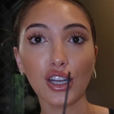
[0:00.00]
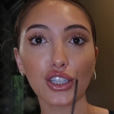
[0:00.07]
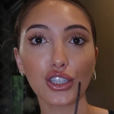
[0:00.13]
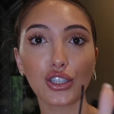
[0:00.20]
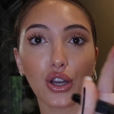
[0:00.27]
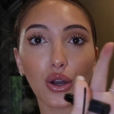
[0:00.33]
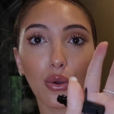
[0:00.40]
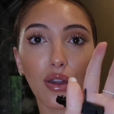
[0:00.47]

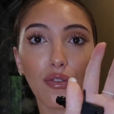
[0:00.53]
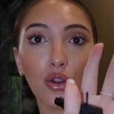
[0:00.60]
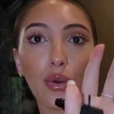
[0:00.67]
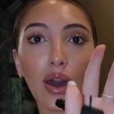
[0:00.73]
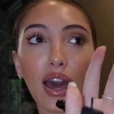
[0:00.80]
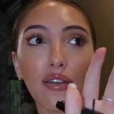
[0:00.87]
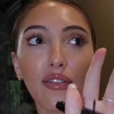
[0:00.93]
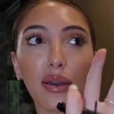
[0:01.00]
So if you
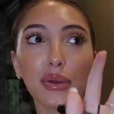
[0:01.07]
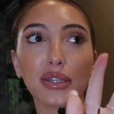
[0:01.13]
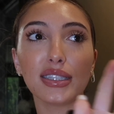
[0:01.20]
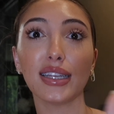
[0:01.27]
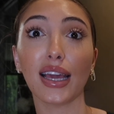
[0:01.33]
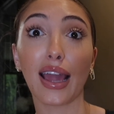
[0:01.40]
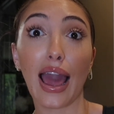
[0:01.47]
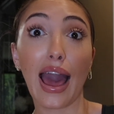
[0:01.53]
have, I would
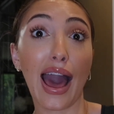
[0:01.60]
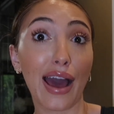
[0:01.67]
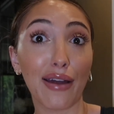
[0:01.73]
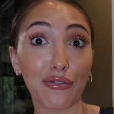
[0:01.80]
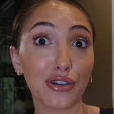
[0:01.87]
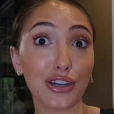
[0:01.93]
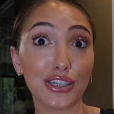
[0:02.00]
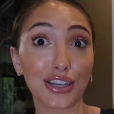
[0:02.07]
say
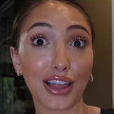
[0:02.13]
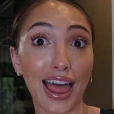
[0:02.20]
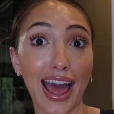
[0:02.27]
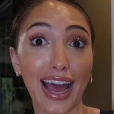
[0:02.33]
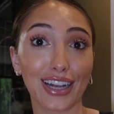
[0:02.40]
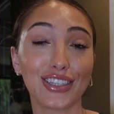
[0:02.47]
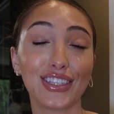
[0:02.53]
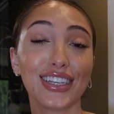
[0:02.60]
average
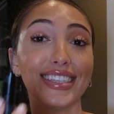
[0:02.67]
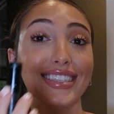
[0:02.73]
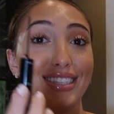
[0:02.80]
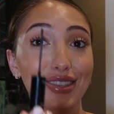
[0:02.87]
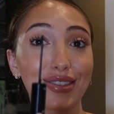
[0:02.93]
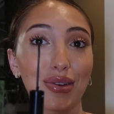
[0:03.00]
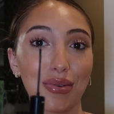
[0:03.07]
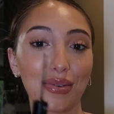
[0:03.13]
lashes,
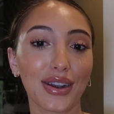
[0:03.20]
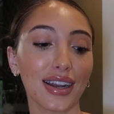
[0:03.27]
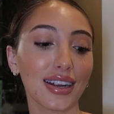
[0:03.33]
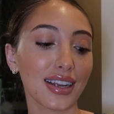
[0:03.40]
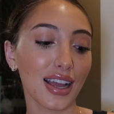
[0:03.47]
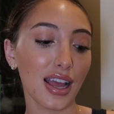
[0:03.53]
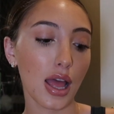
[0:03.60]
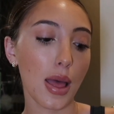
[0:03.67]
this will
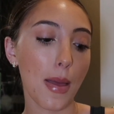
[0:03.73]
work,